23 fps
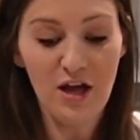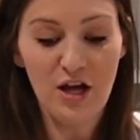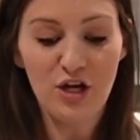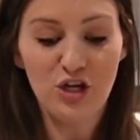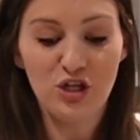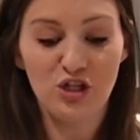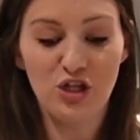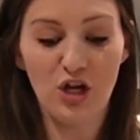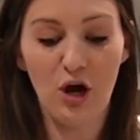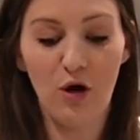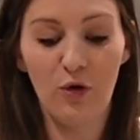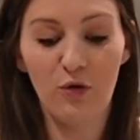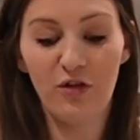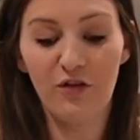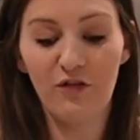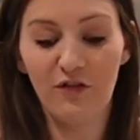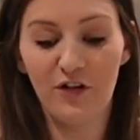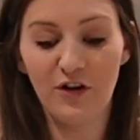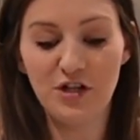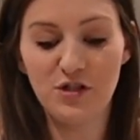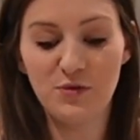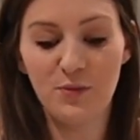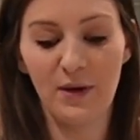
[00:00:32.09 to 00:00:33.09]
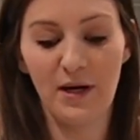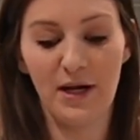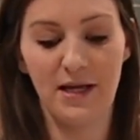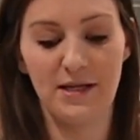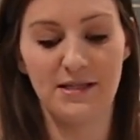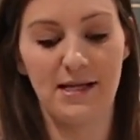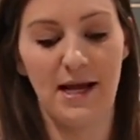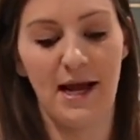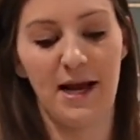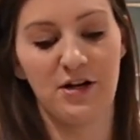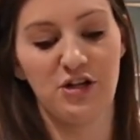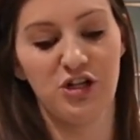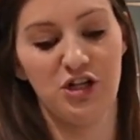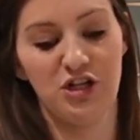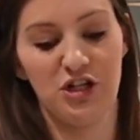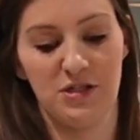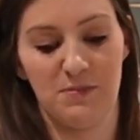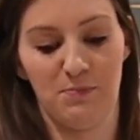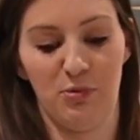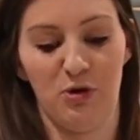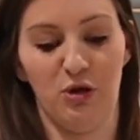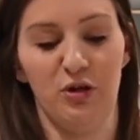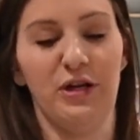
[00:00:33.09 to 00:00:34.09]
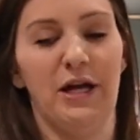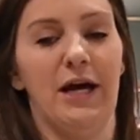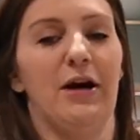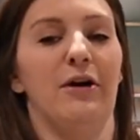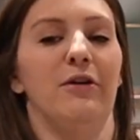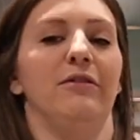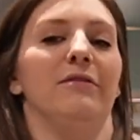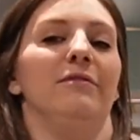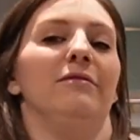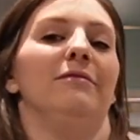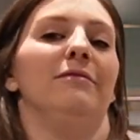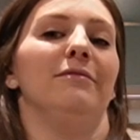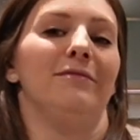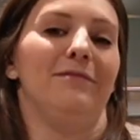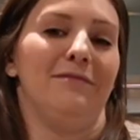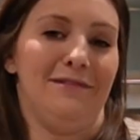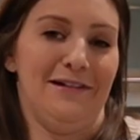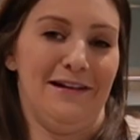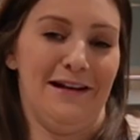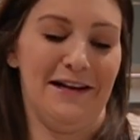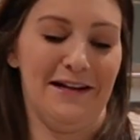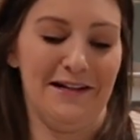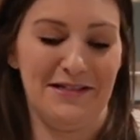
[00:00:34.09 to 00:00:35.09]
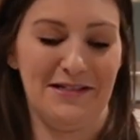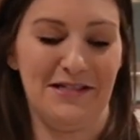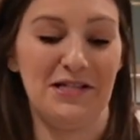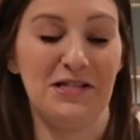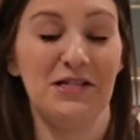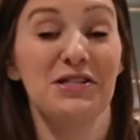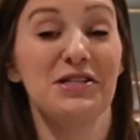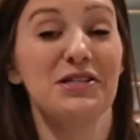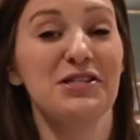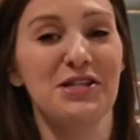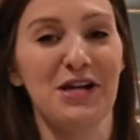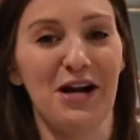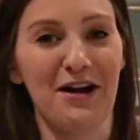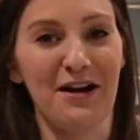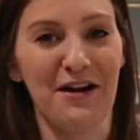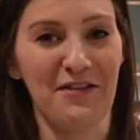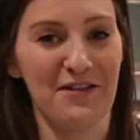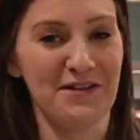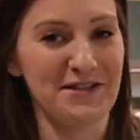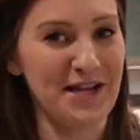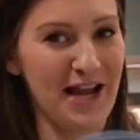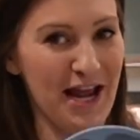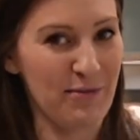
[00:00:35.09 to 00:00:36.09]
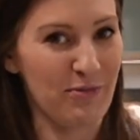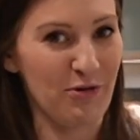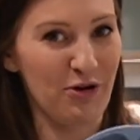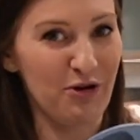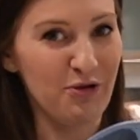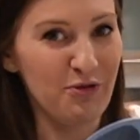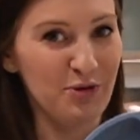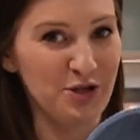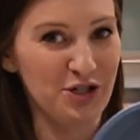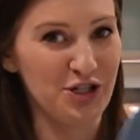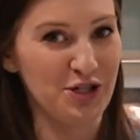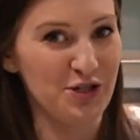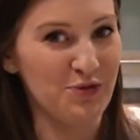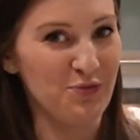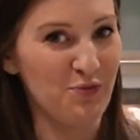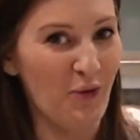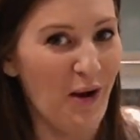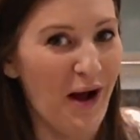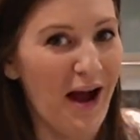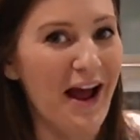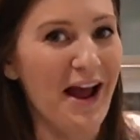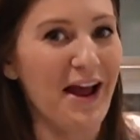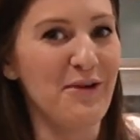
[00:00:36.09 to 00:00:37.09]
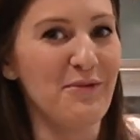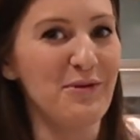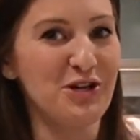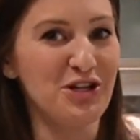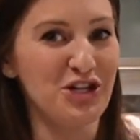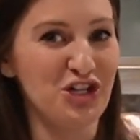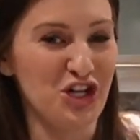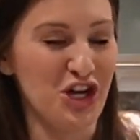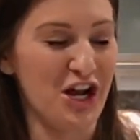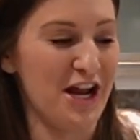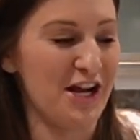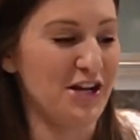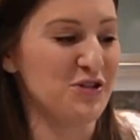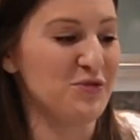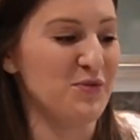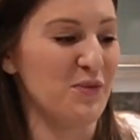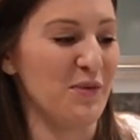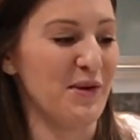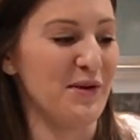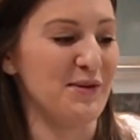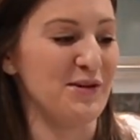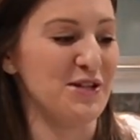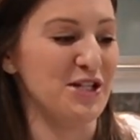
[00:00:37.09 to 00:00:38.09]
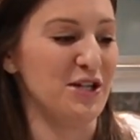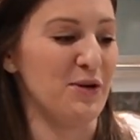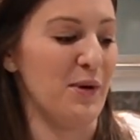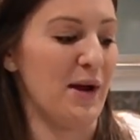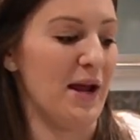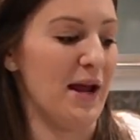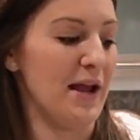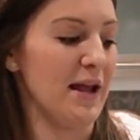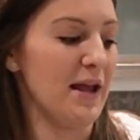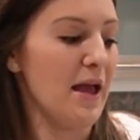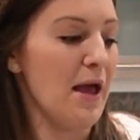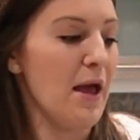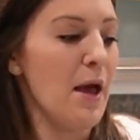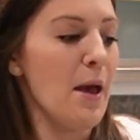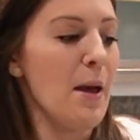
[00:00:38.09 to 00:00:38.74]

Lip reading: So the first one is I actually just pulled out, it's stuck on the table, which is why we changed what we were doing.